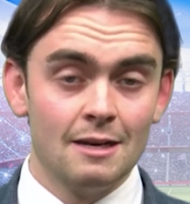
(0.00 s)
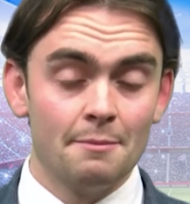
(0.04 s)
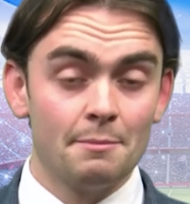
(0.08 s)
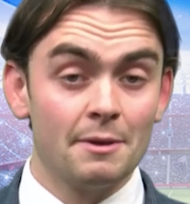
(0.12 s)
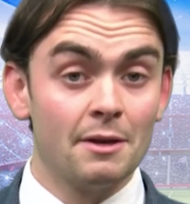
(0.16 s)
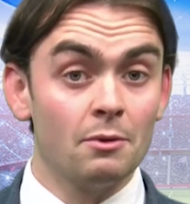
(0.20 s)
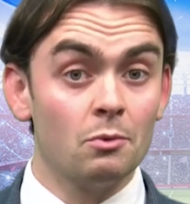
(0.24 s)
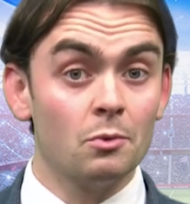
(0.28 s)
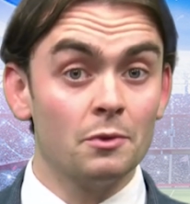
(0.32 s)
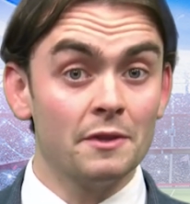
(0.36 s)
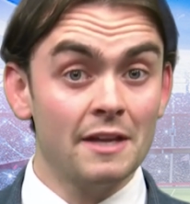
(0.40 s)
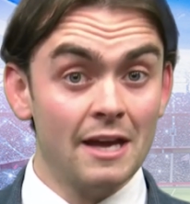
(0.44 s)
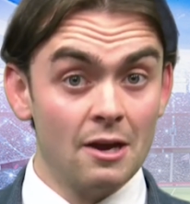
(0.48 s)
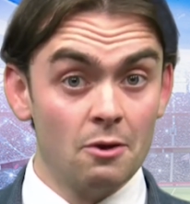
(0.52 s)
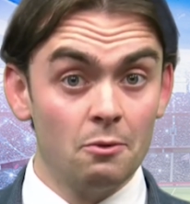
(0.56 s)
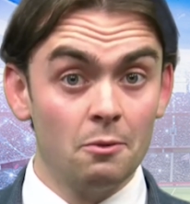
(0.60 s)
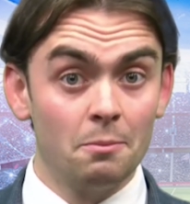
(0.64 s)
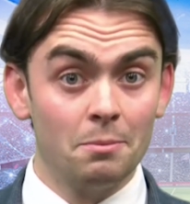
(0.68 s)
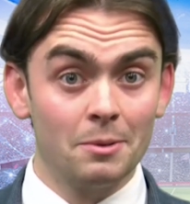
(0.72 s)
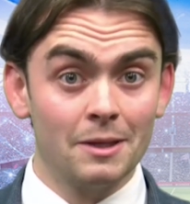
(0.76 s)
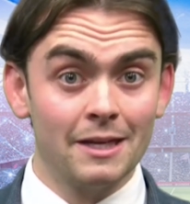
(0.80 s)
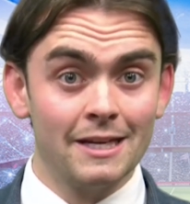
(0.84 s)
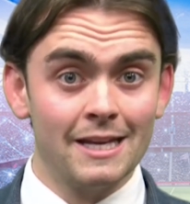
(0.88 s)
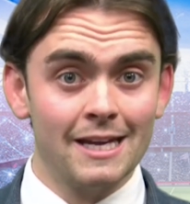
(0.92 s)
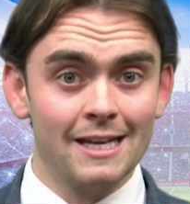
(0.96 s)
but he will now
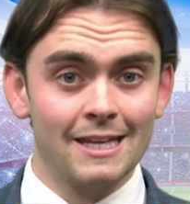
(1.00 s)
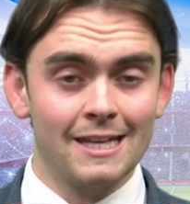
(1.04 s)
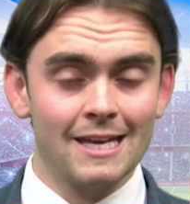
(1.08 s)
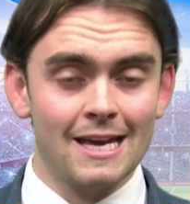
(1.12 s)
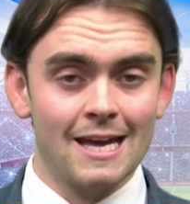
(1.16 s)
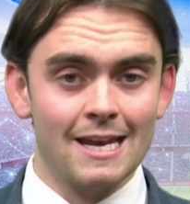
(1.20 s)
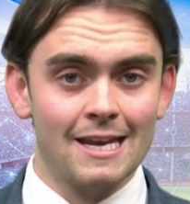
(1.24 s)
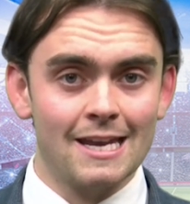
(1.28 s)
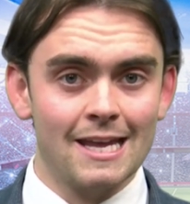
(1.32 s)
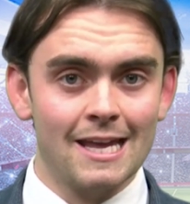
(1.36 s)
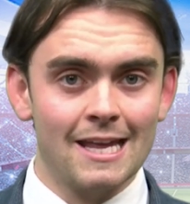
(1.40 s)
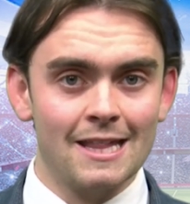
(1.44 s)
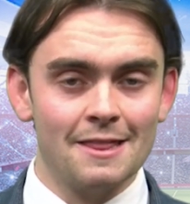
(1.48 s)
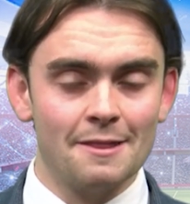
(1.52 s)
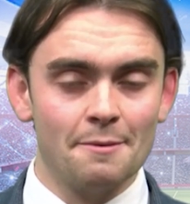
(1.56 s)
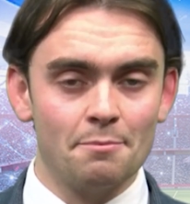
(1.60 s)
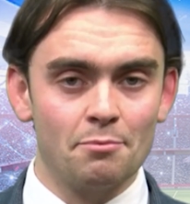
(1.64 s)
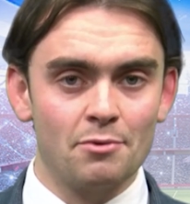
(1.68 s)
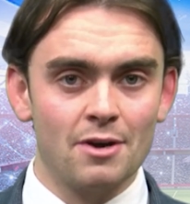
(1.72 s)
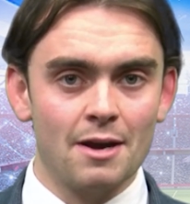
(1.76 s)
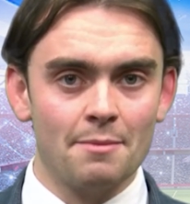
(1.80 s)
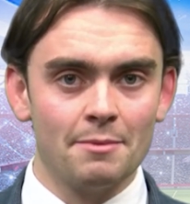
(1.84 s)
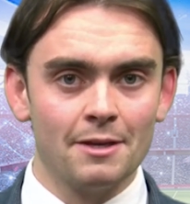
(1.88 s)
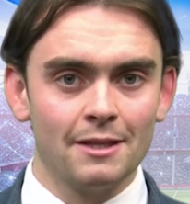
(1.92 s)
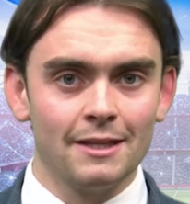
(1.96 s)
play again in the
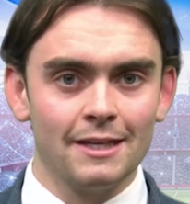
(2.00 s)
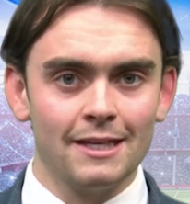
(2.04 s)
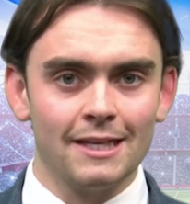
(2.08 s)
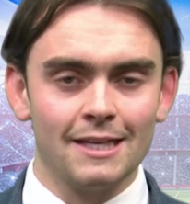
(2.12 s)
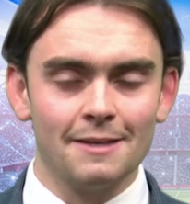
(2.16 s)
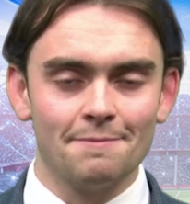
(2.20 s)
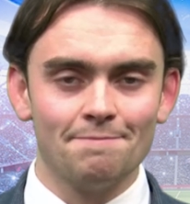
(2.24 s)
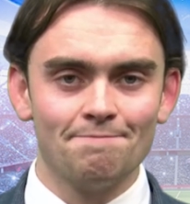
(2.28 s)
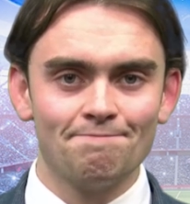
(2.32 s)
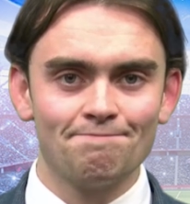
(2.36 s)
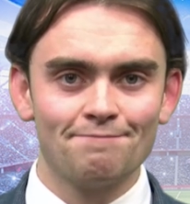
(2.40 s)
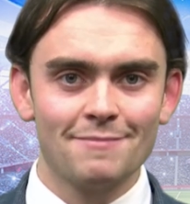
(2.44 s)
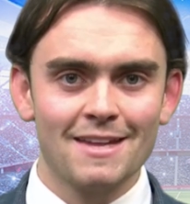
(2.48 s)
Premier League.